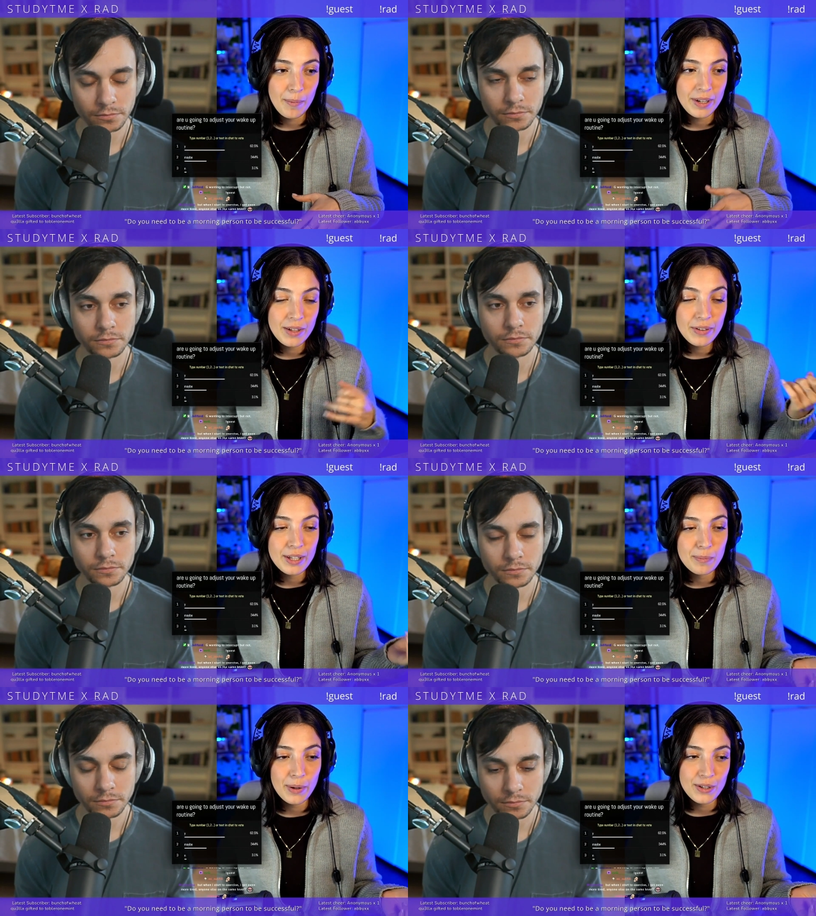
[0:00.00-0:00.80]
Speaker 1: an evening
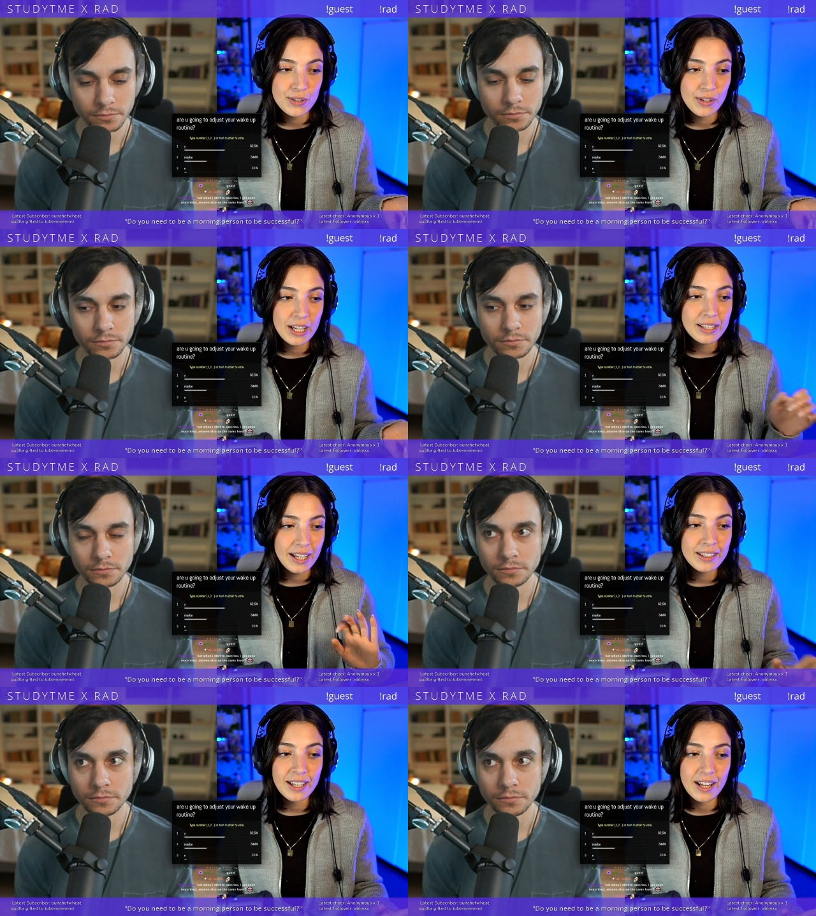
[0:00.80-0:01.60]
person and can not
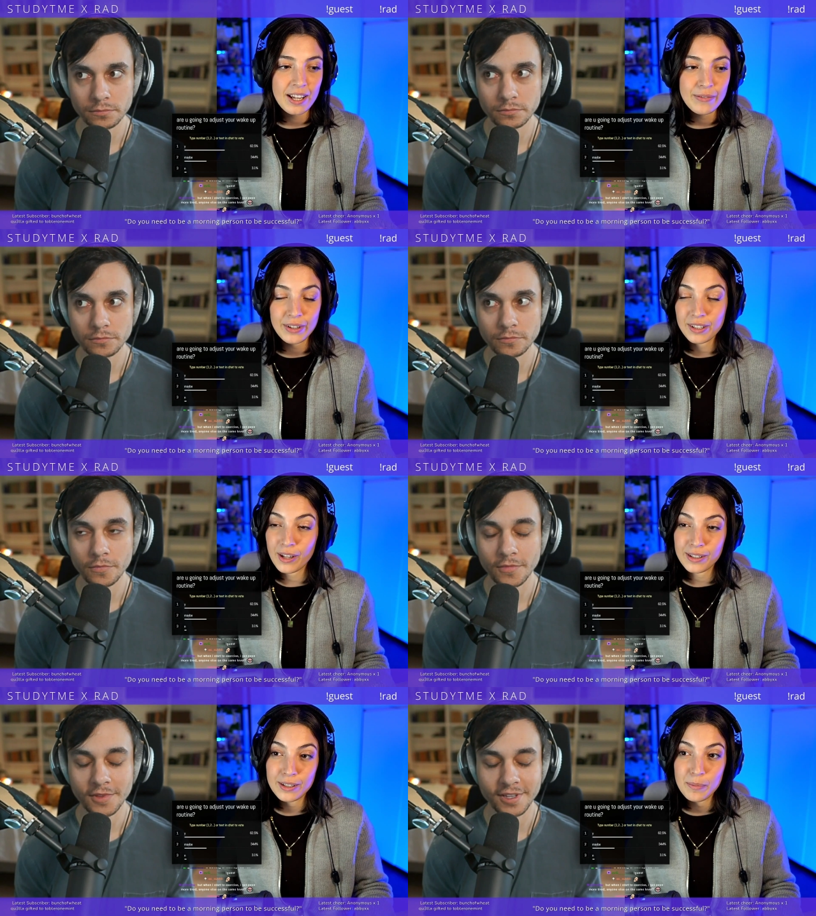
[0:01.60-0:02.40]
get anything done
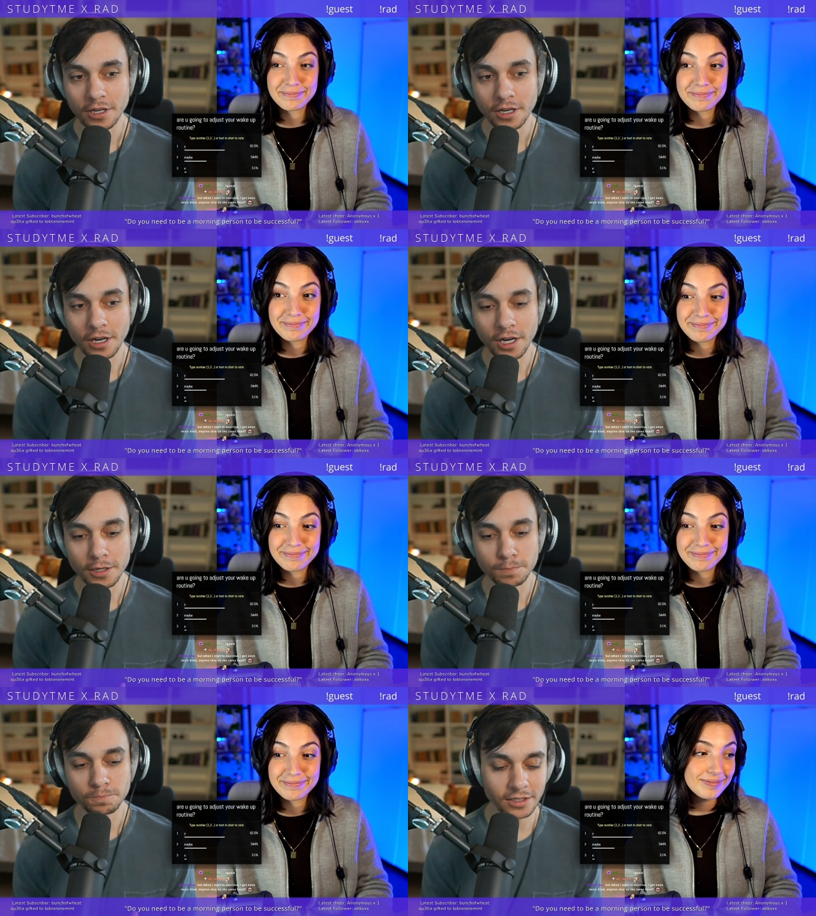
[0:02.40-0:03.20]
in the
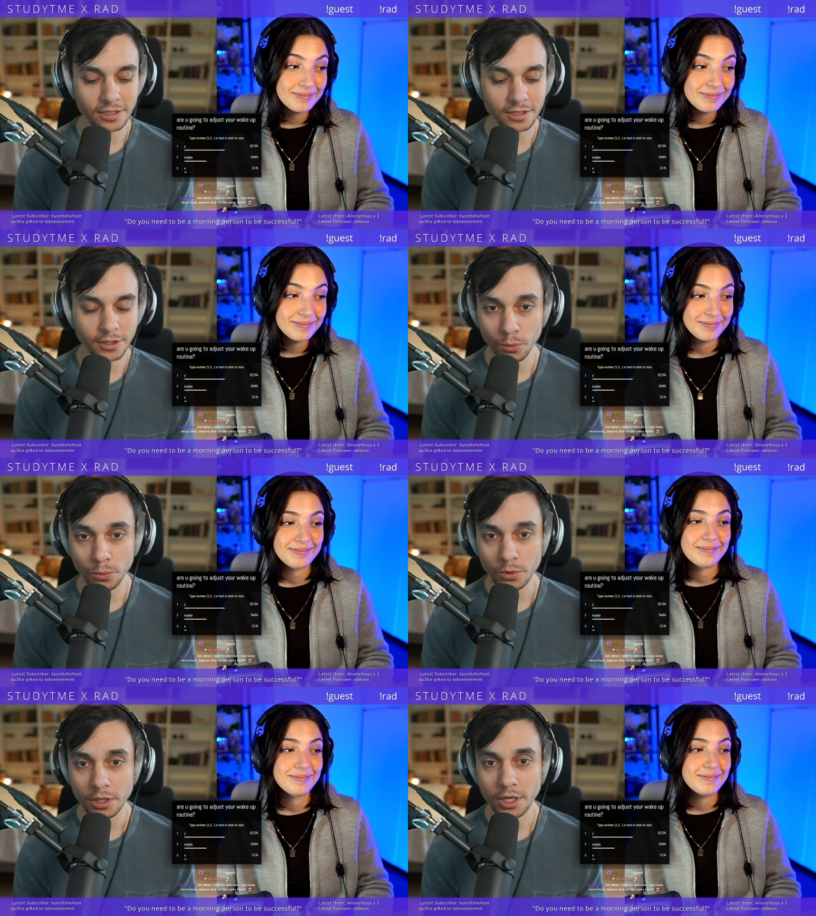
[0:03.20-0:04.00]
Speaker 2: Um, no.
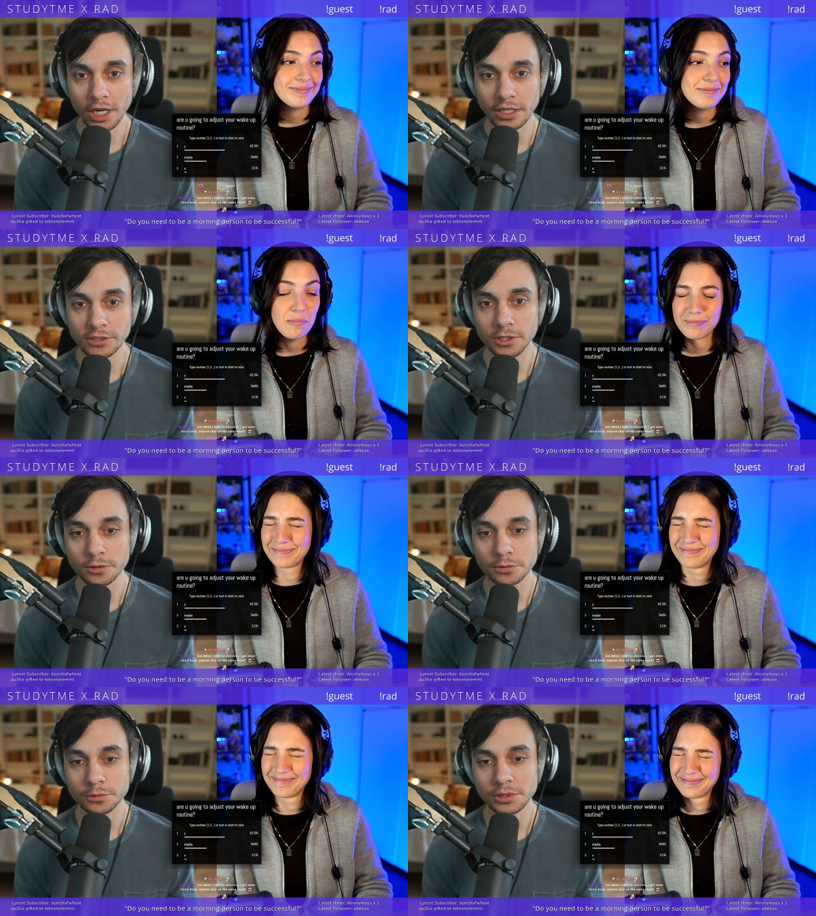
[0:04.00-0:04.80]
Uh, so
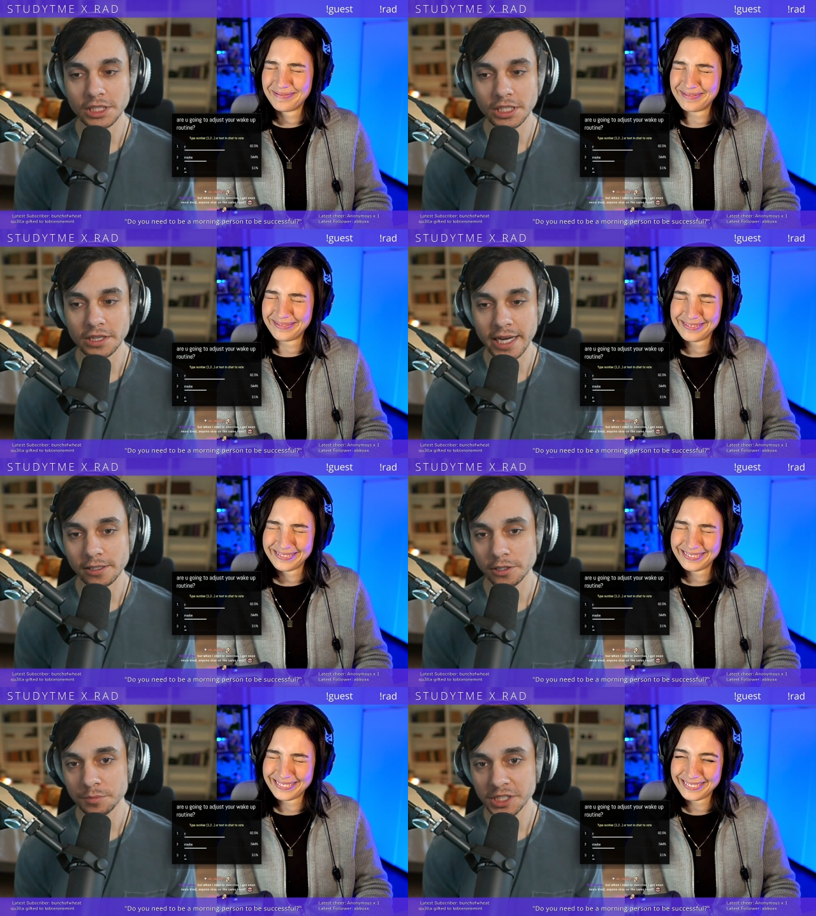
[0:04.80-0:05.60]
that could
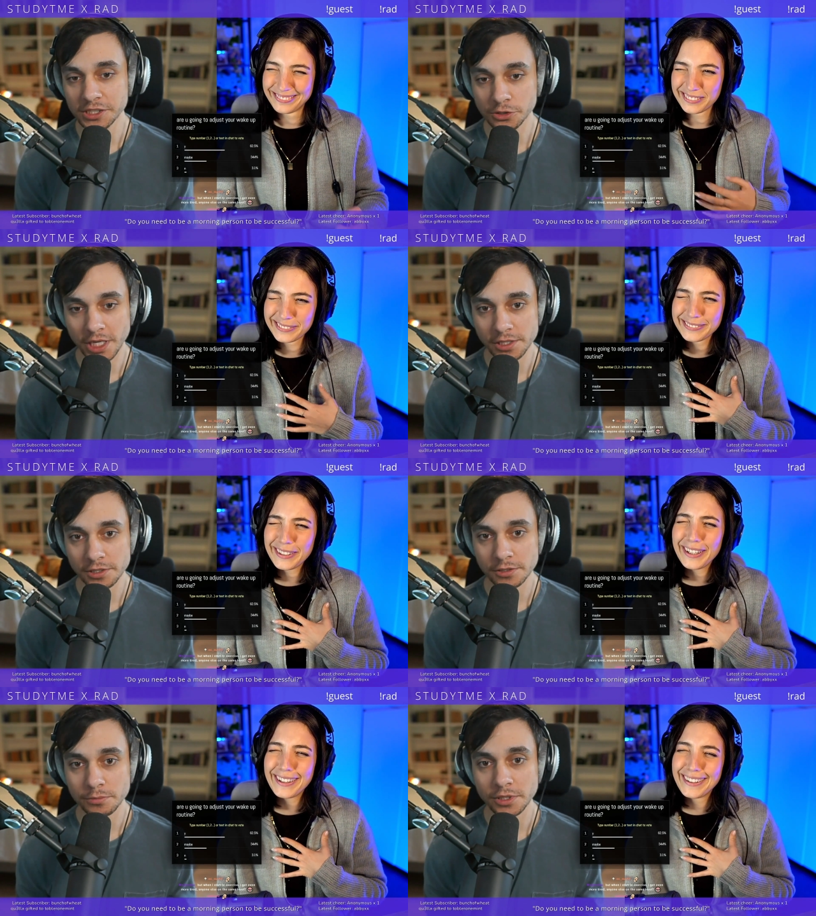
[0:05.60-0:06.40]
be stress
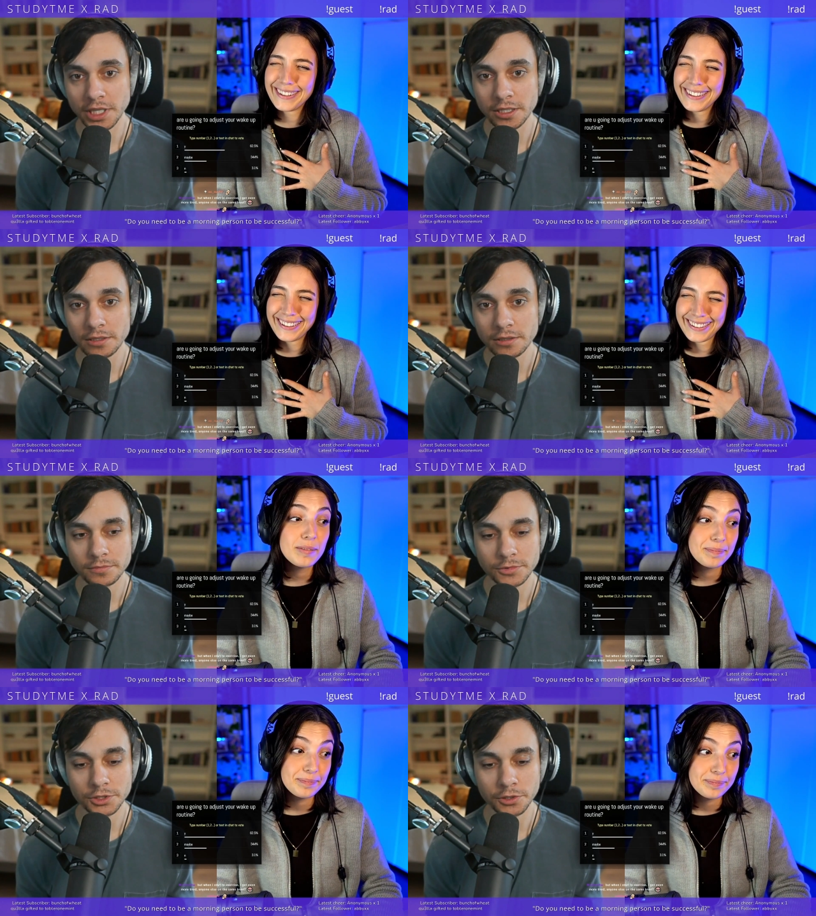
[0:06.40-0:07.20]
related
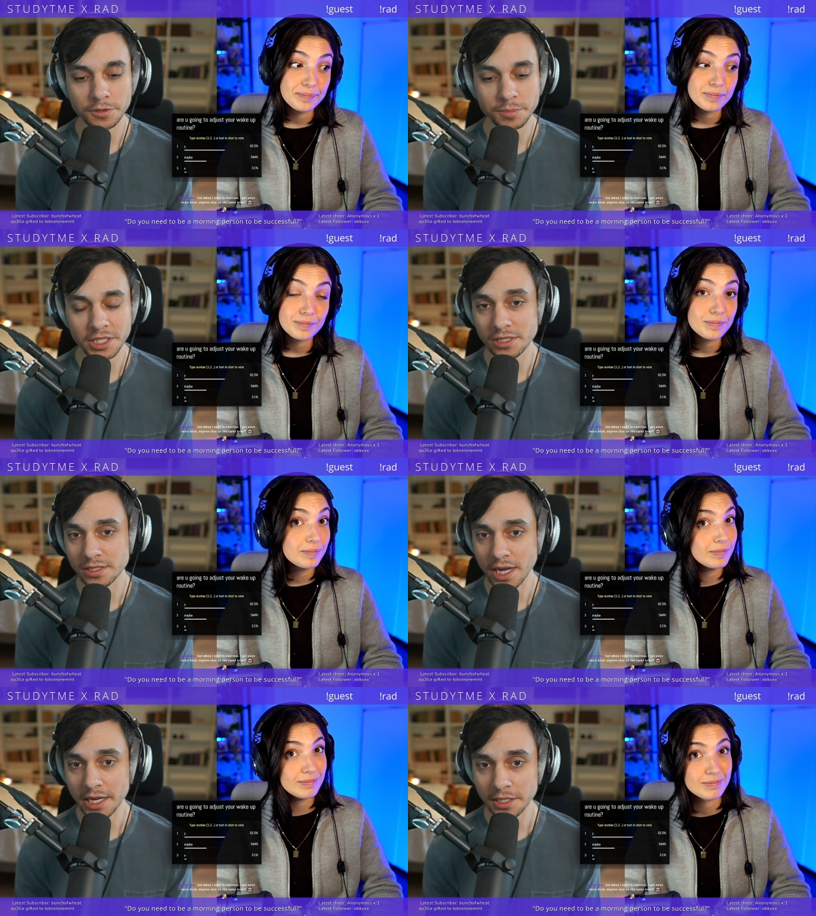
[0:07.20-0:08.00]
could be
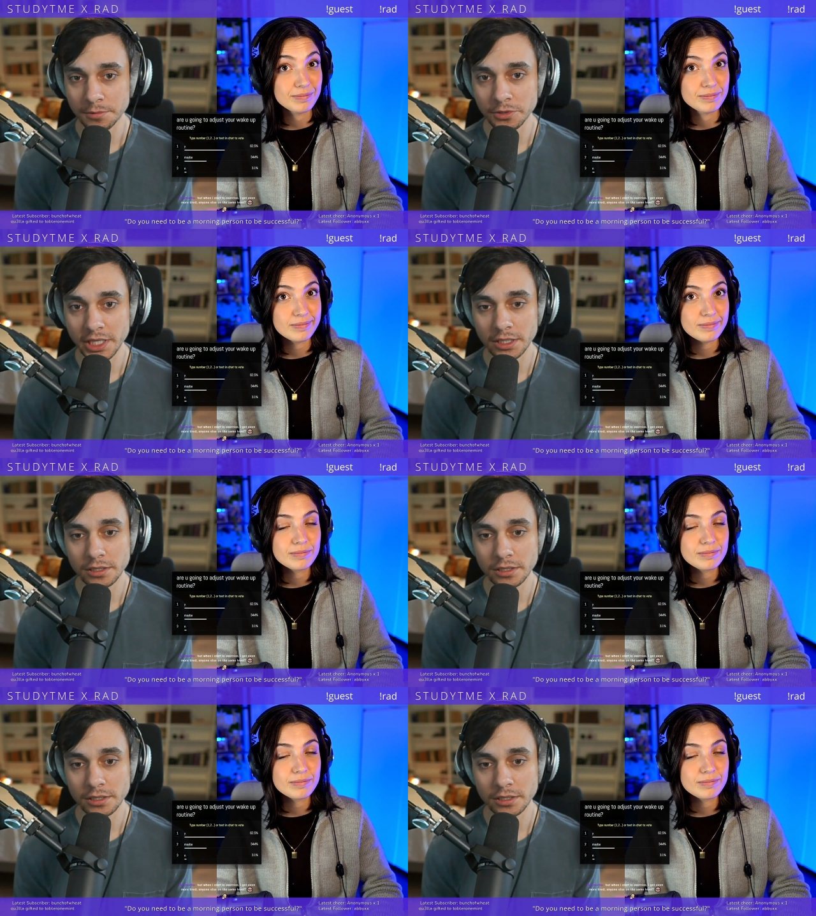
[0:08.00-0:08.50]
anxiety related,